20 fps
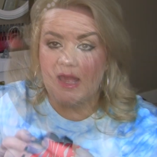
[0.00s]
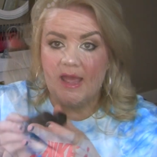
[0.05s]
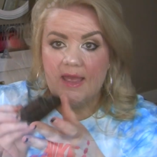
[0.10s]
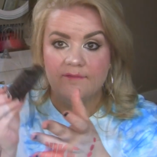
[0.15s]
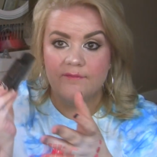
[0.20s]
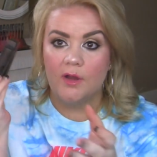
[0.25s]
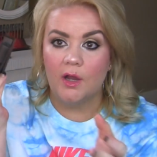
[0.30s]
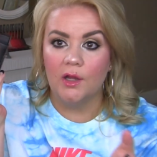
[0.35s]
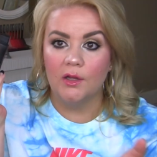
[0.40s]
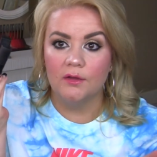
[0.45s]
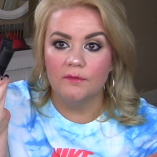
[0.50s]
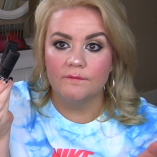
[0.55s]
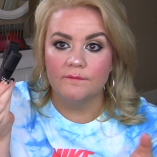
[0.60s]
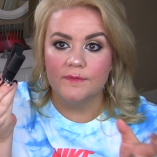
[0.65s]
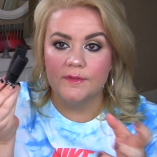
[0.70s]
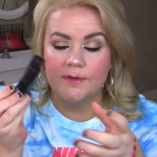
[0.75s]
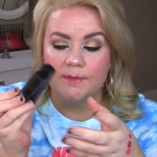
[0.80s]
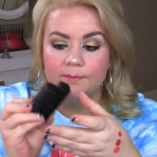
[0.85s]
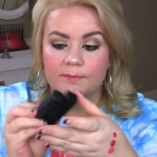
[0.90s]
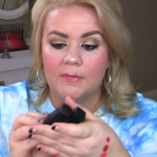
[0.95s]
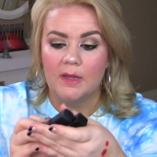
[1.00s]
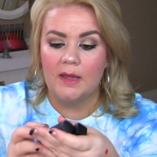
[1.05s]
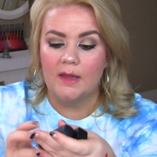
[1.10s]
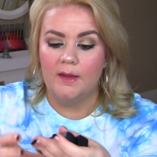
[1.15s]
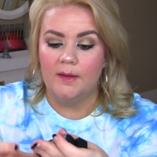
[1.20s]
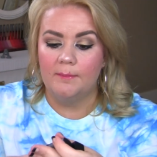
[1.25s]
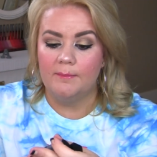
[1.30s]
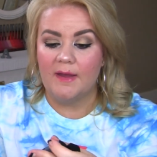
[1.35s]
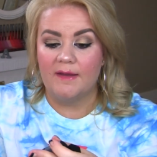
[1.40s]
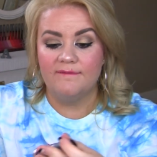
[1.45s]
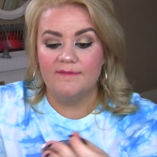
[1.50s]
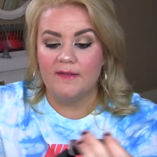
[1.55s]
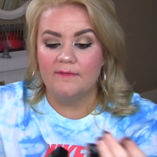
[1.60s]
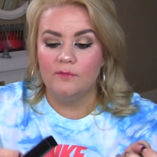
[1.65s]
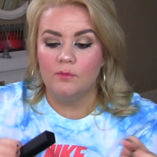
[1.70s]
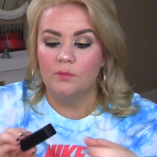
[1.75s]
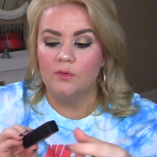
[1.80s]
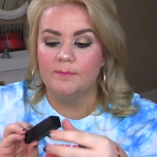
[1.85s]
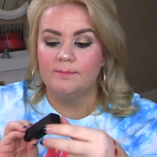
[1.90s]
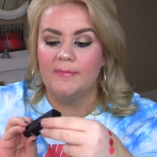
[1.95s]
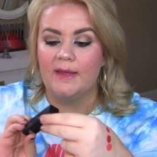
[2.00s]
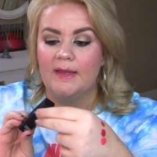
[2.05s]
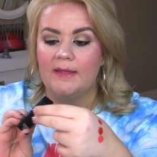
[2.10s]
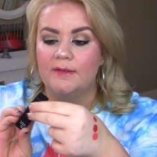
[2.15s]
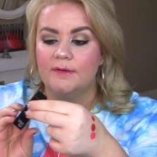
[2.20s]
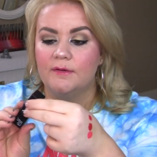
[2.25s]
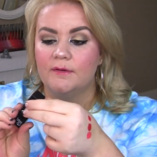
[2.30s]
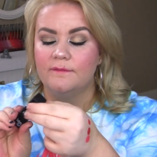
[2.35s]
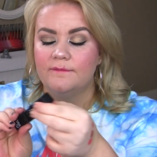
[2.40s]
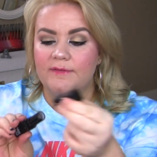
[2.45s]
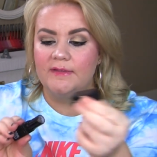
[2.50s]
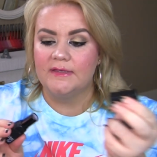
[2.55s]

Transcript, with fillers: I have all of them. Um, my favorite one by e.l.f.